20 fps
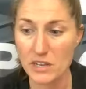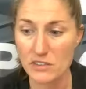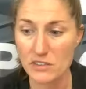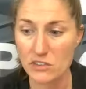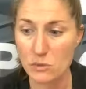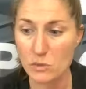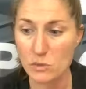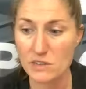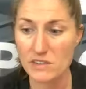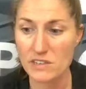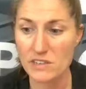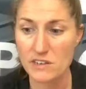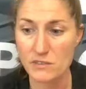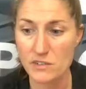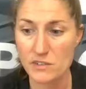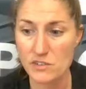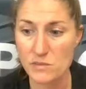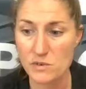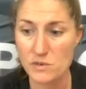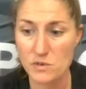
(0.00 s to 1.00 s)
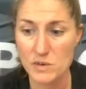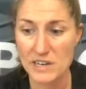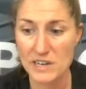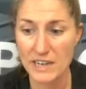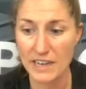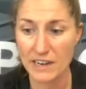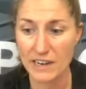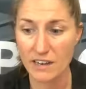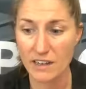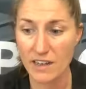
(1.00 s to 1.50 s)
So what's the difference between an
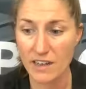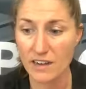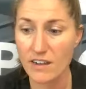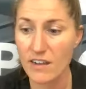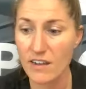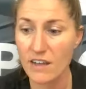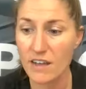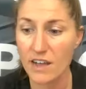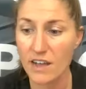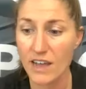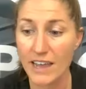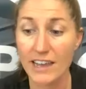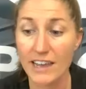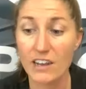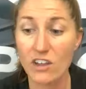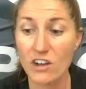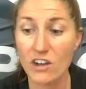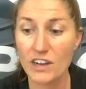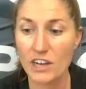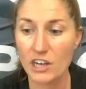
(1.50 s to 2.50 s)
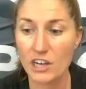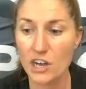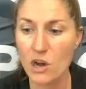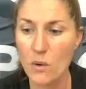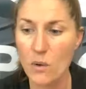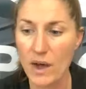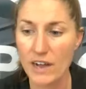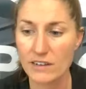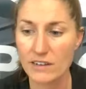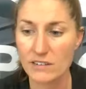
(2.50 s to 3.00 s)
analog and
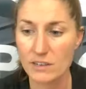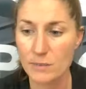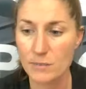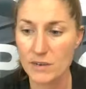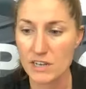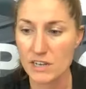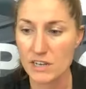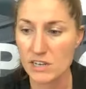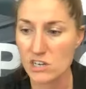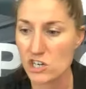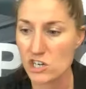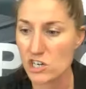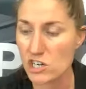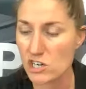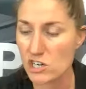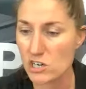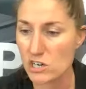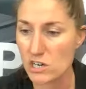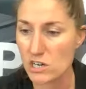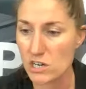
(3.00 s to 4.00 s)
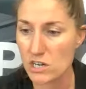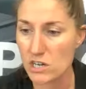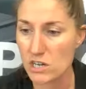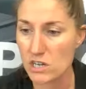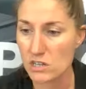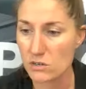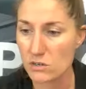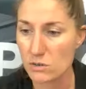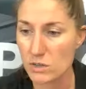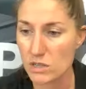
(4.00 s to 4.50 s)
coax? I'm going to share a
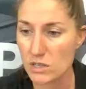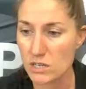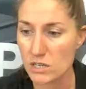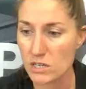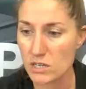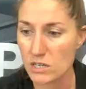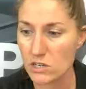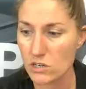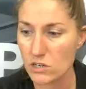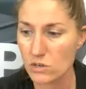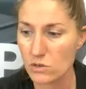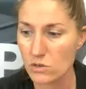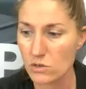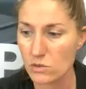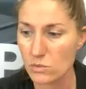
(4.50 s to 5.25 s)
little thing here.